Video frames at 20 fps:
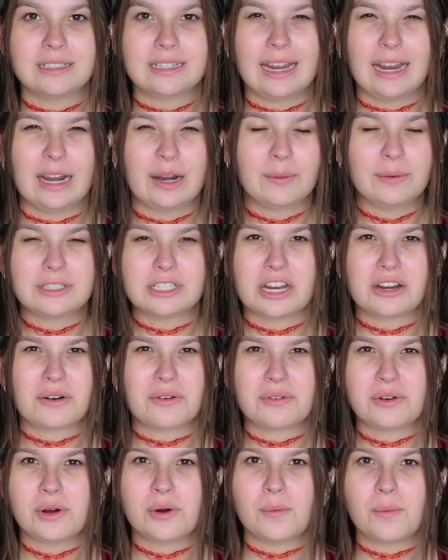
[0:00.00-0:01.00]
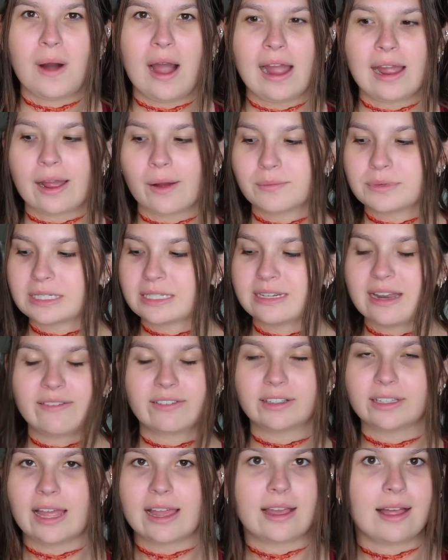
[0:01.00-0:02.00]
hair, which I don't know why I was
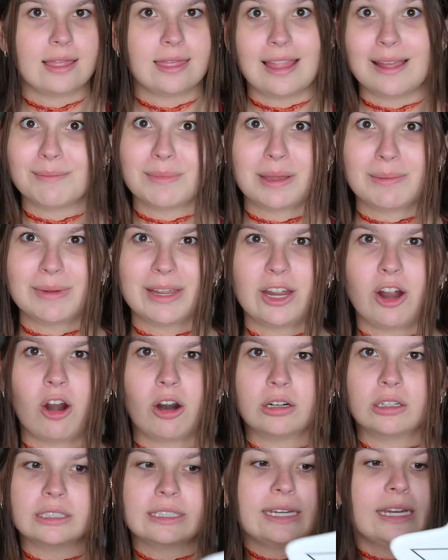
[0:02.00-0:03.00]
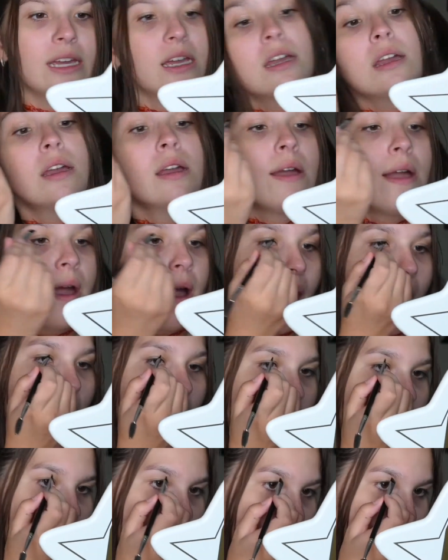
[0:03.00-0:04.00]
never like, let me be Harley.
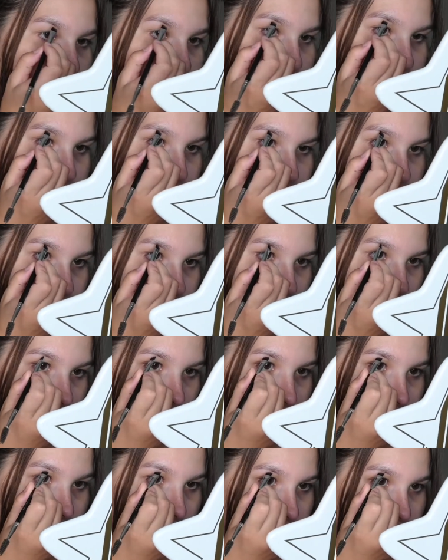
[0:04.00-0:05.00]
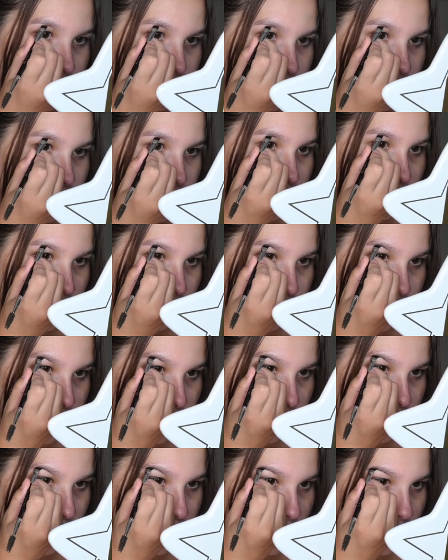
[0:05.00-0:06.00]
I always wanted to
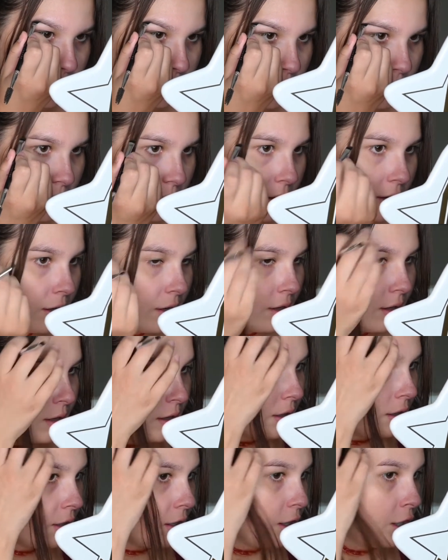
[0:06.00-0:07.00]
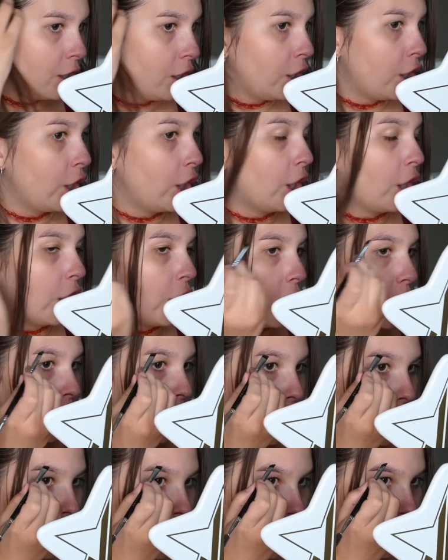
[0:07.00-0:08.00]
be
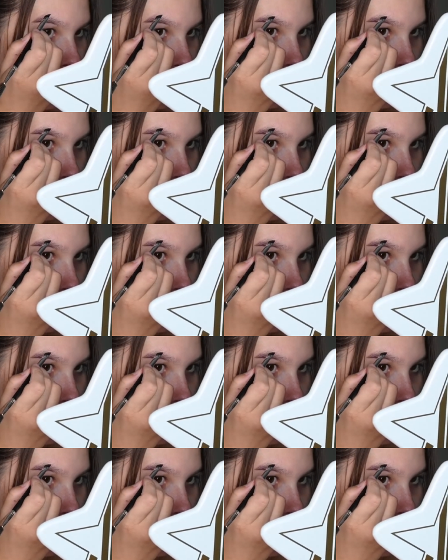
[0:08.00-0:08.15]
her